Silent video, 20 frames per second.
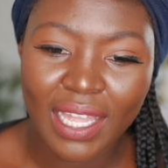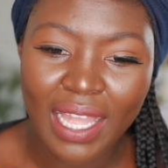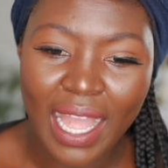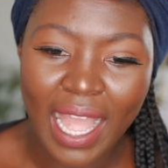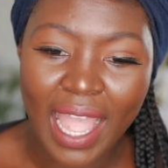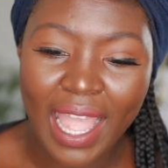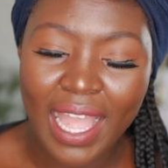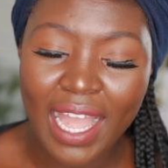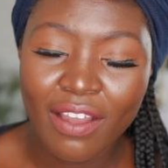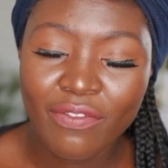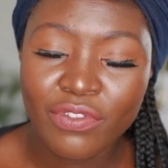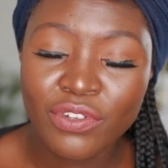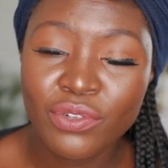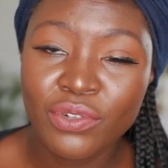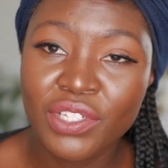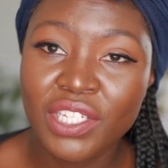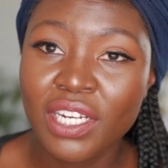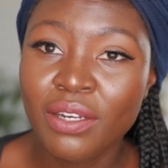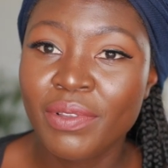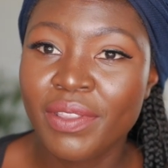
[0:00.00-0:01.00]
I have
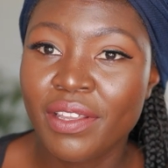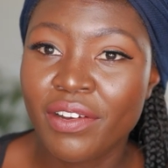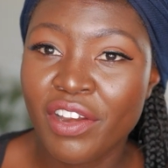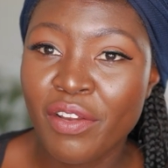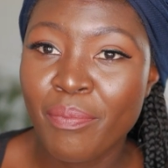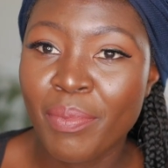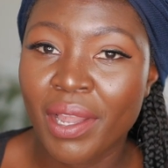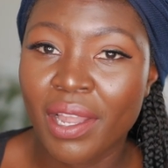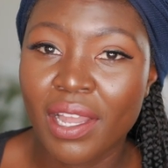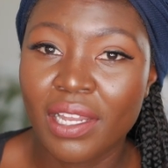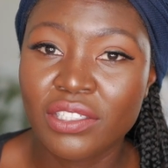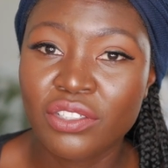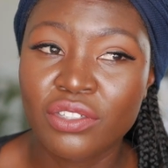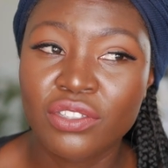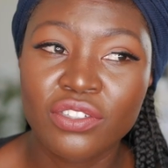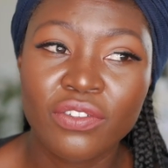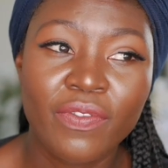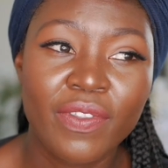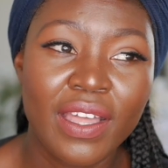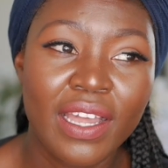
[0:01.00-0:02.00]
to deal with the
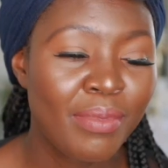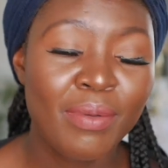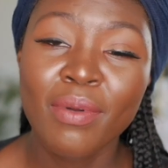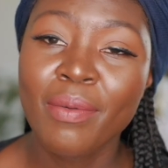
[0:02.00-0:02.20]
repercussions of that.